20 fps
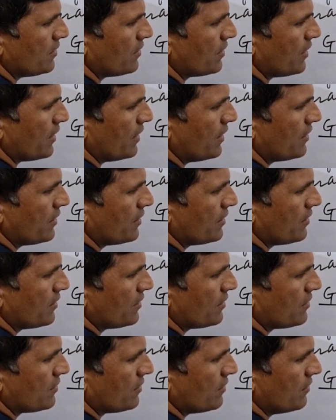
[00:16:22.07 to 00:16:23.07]
Okay,
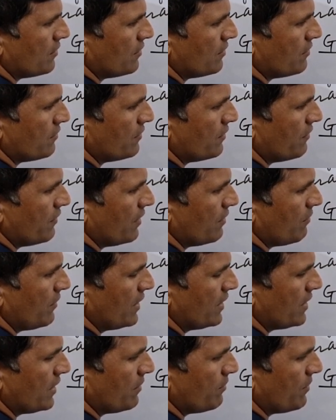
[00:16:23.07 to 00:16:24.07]
so we will
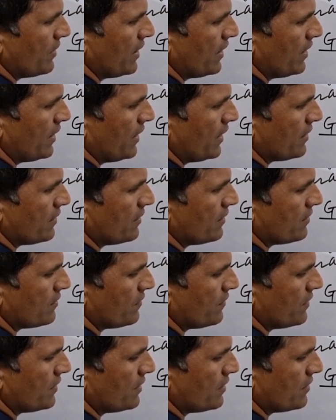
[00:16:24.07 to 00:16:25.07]
multiply like
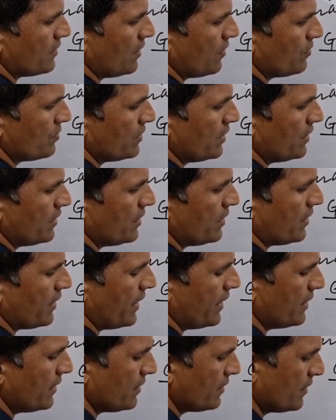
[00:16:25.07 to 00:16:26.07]
this with 1000,
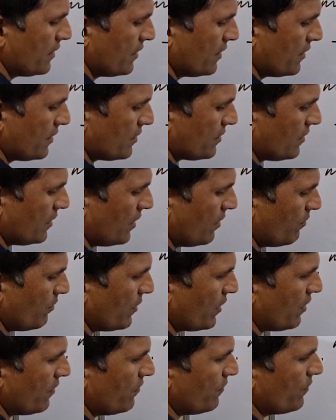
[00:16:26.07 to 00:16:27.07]
right? So
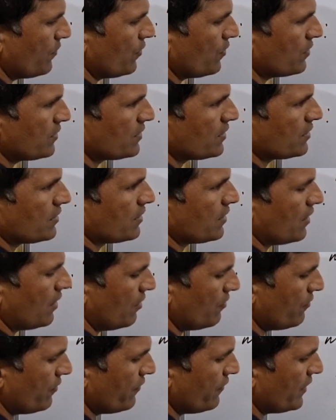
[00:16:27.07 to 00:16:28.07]
number of moles,
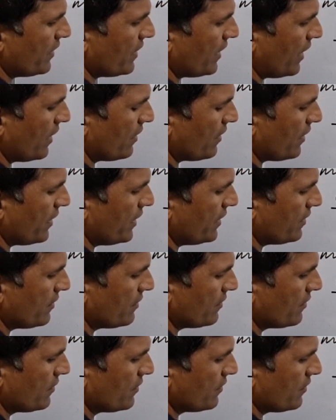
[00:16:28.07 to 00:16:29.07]
how we will calculate?
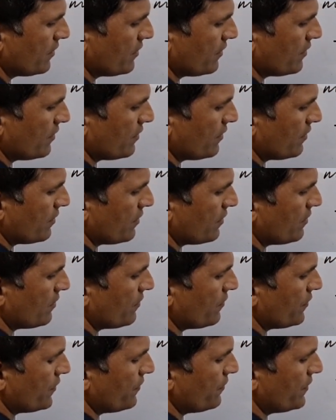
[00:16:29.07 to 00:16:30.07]

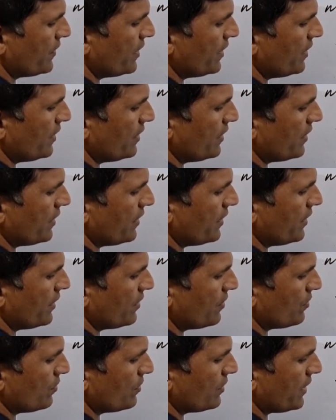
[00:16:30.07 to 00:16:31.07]
15
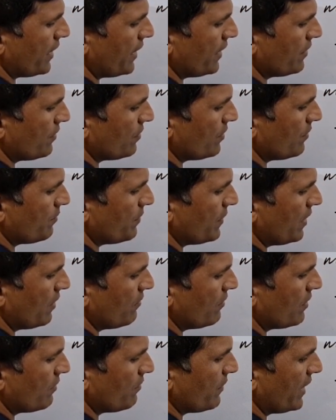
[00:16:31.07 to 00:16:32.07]
into 10 to the
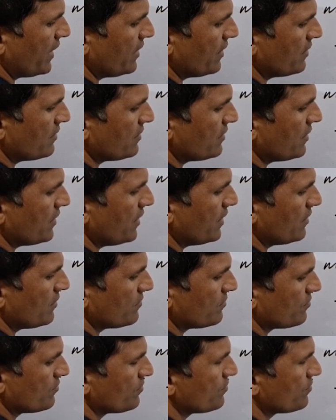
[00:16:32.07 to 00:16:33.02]
power minus 3.